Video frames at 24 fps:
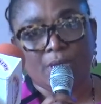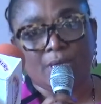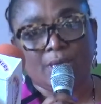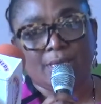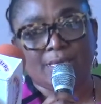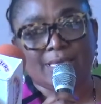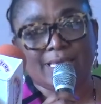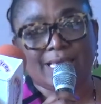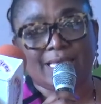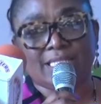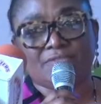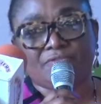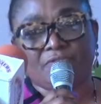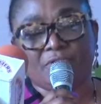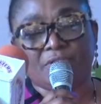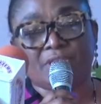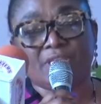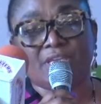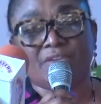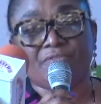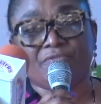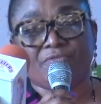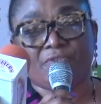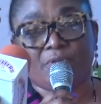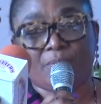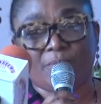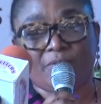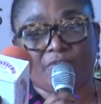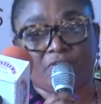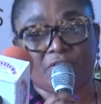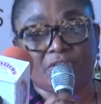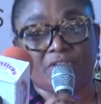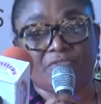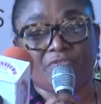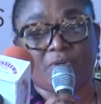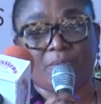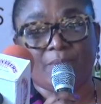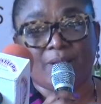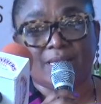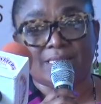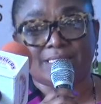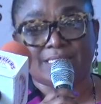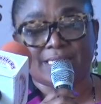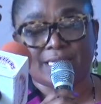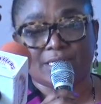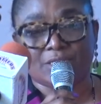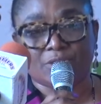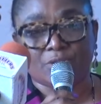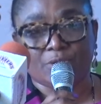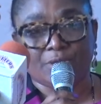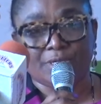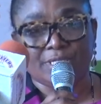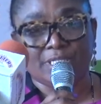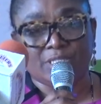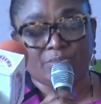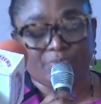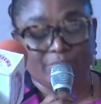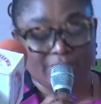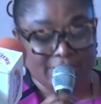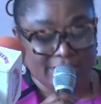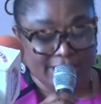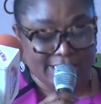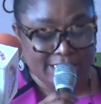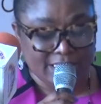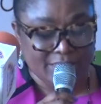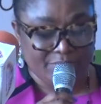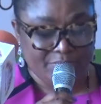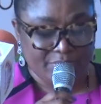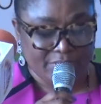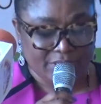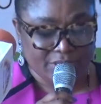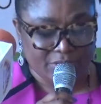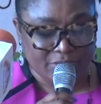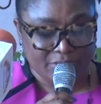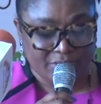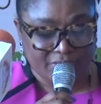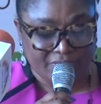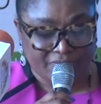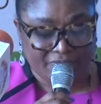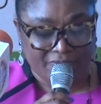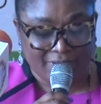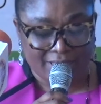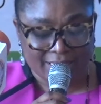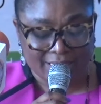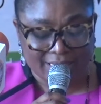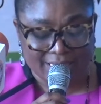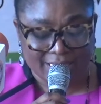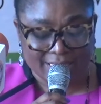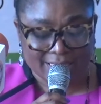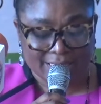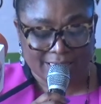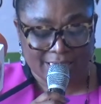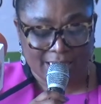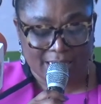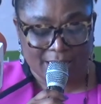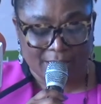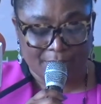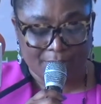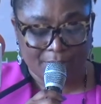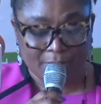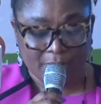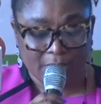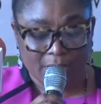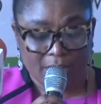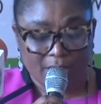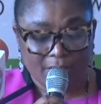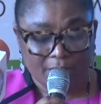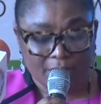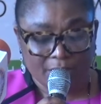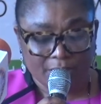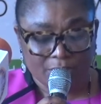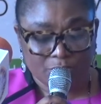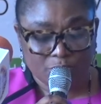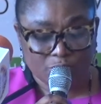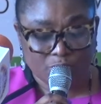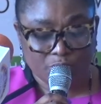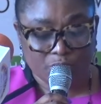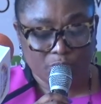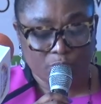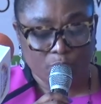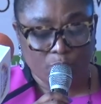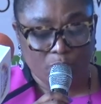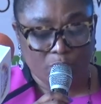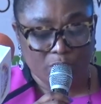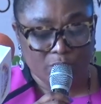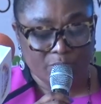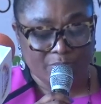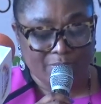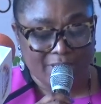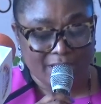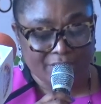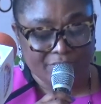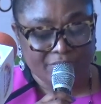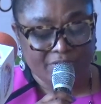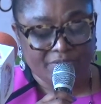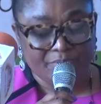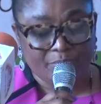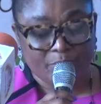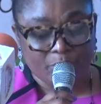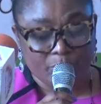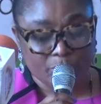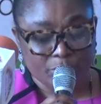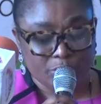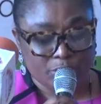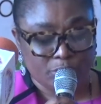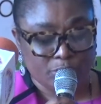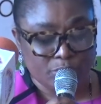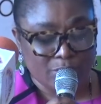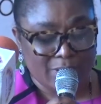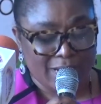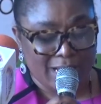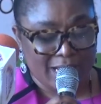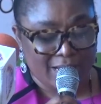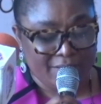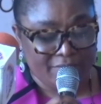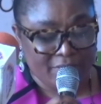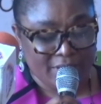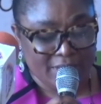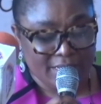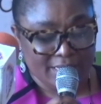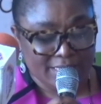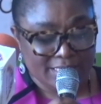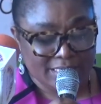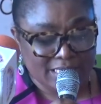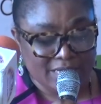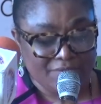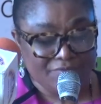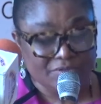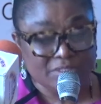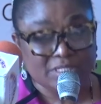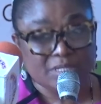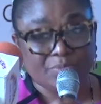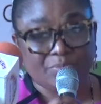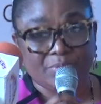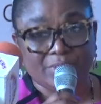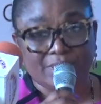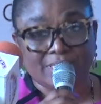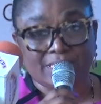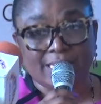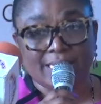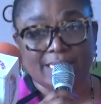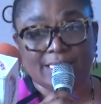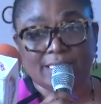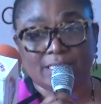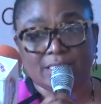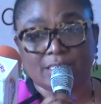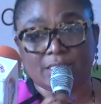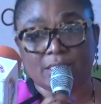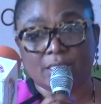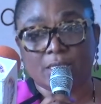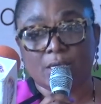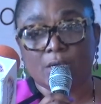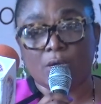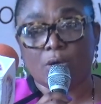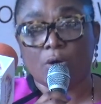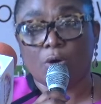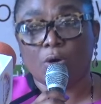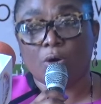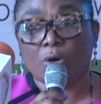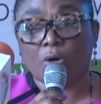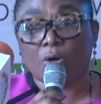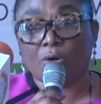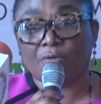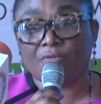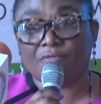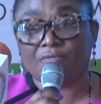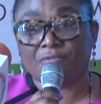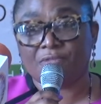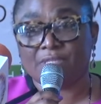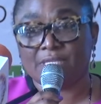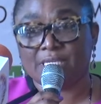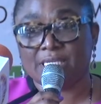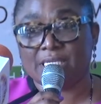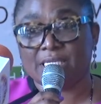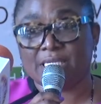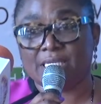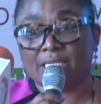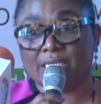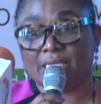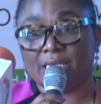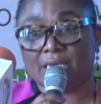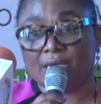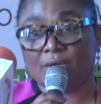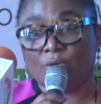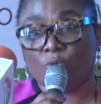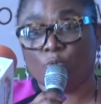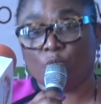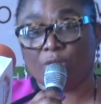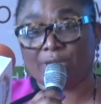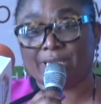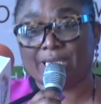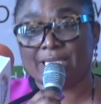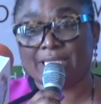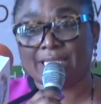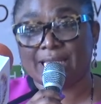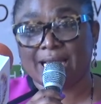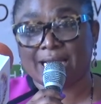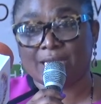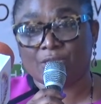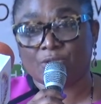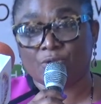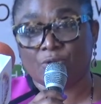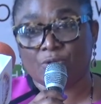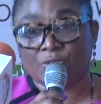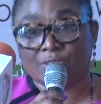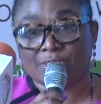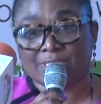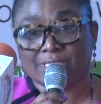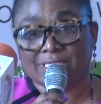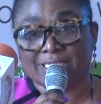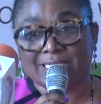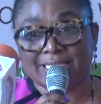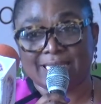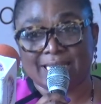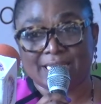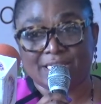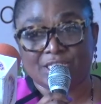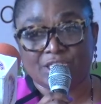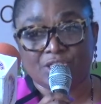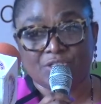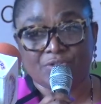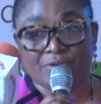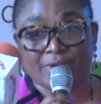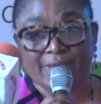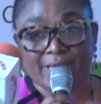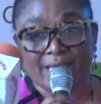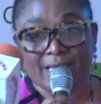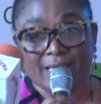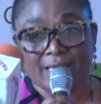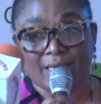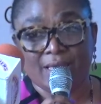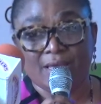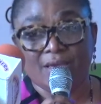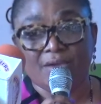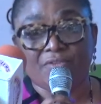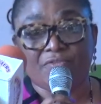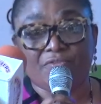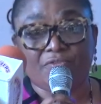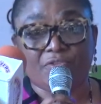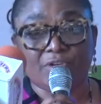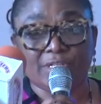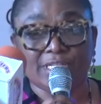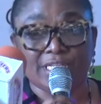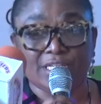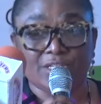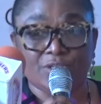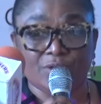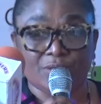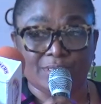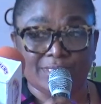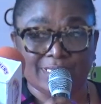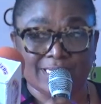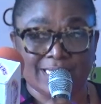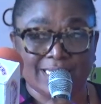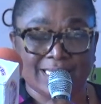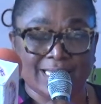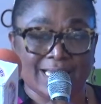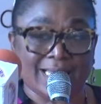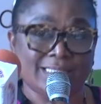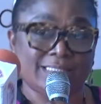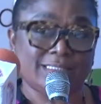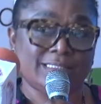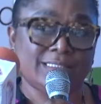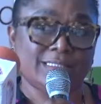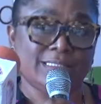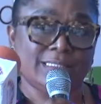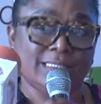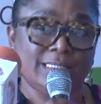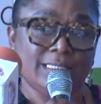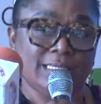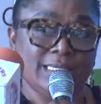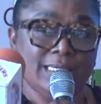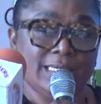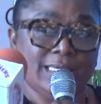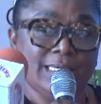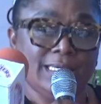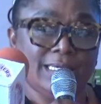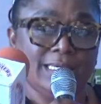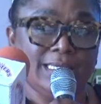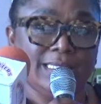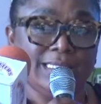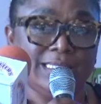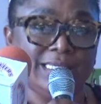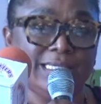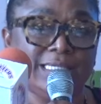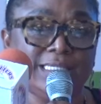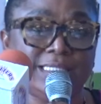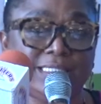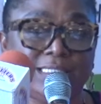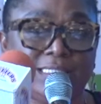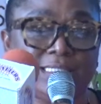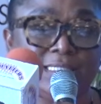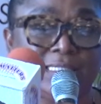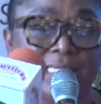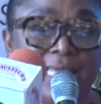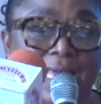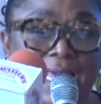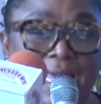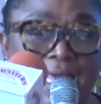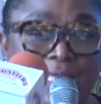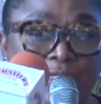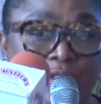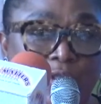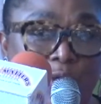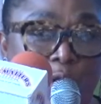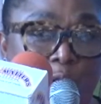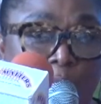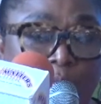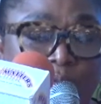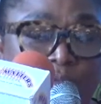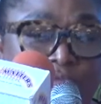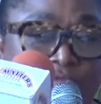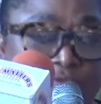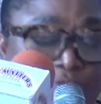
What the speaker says: Yes, for the formal sector, it's basically based on the fact that through the World Bank report, you have 70% of the working adults in Nigeria falling under that. This has upped